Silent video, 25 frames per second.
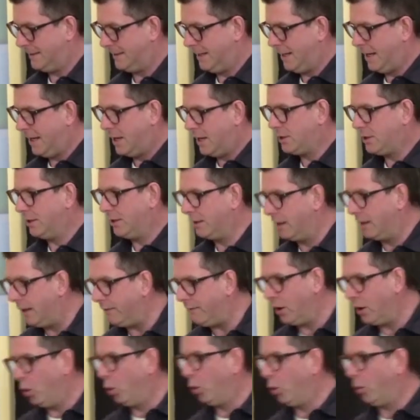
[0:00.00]
You see, the living
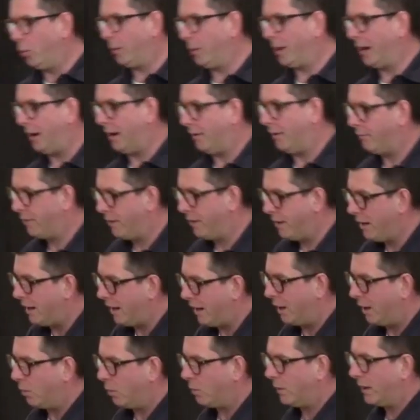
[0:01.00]
hope we have
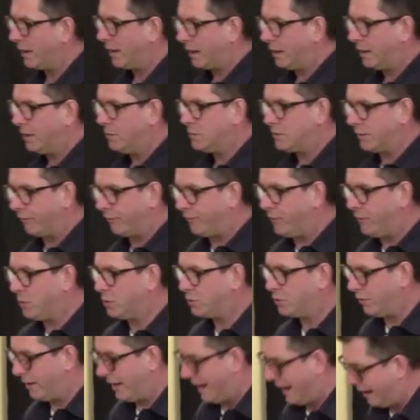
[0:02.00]
now includes a future
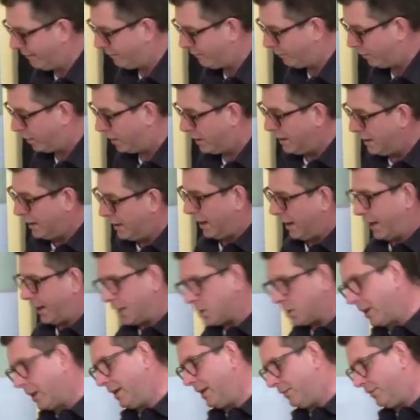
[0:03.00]
in heaven. And as we're
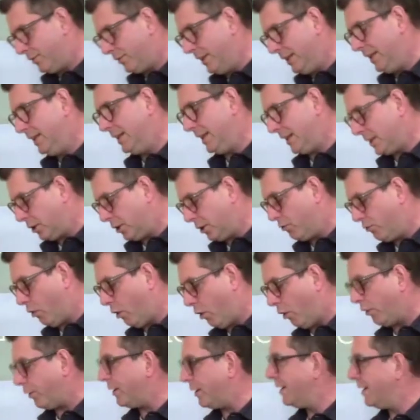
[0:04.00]
going to see later
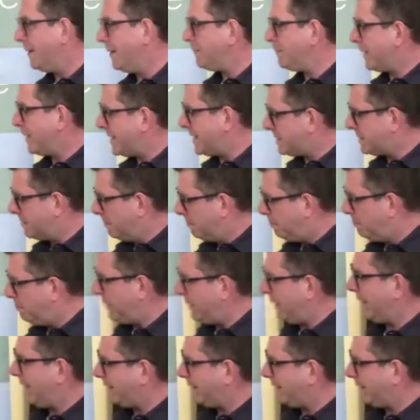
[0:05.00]
on, it's based